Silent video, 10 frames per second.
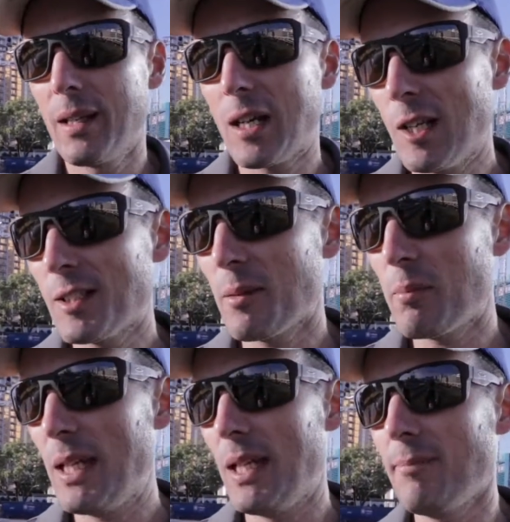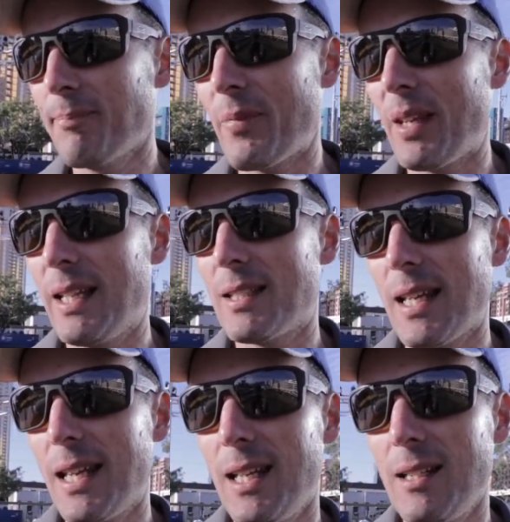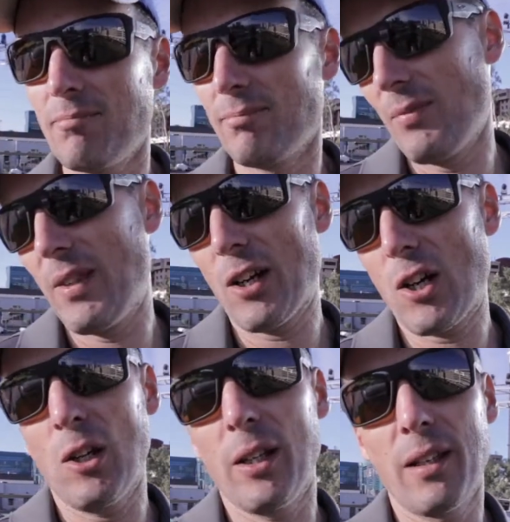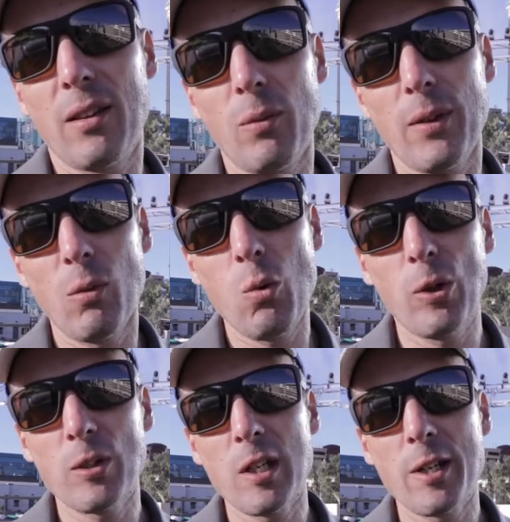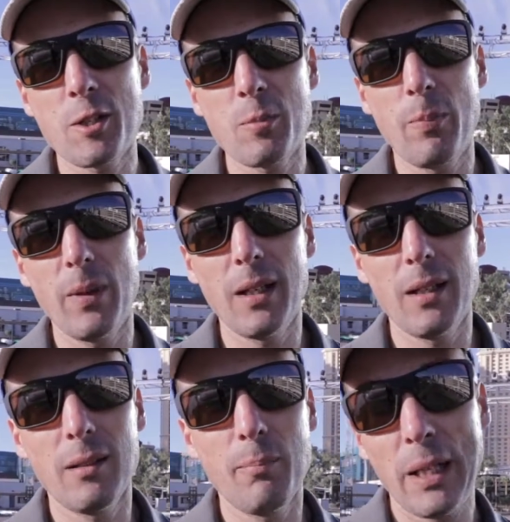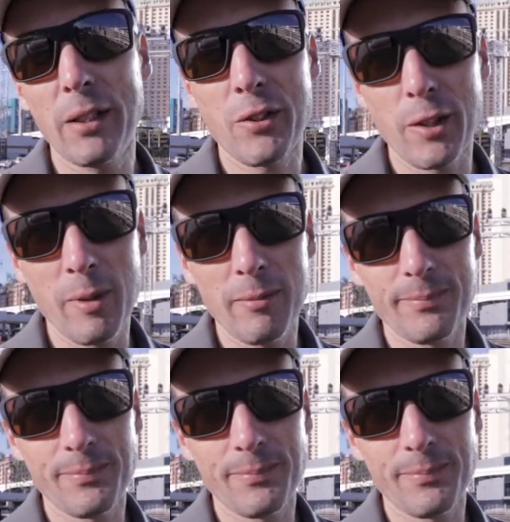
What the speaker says: The concept being, they're calling it the world's largest putting tournament.